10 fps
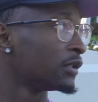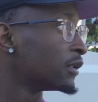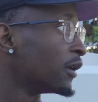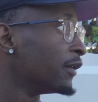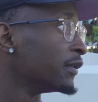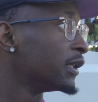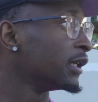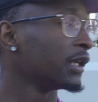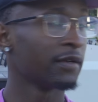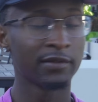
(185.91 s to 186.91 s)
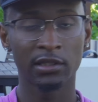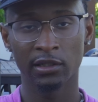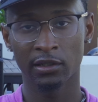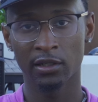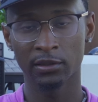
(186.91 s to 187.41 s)
So everything,
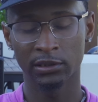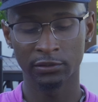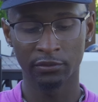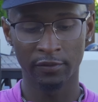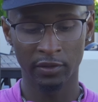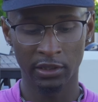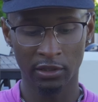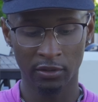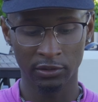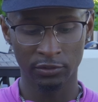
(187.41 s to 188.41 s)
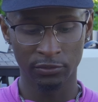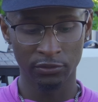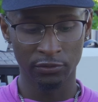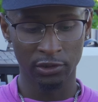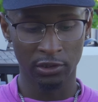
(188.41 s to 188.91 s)
everything comes simple. Everything comes
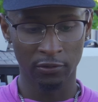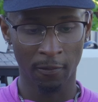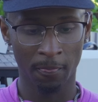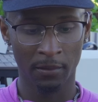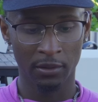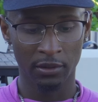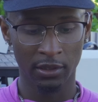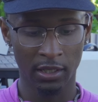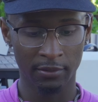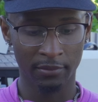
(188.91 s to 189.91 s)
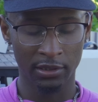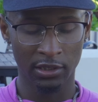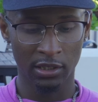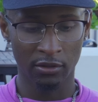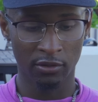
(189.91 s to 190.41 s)
smooth. So y'all can make
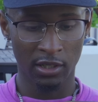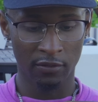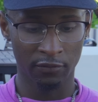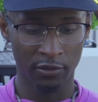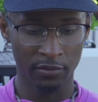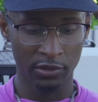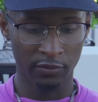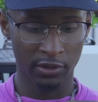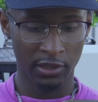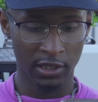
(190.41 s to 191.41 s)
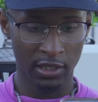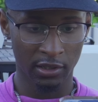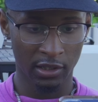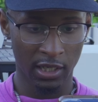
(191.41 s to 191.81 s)
sure y'all go cop from them as well. They got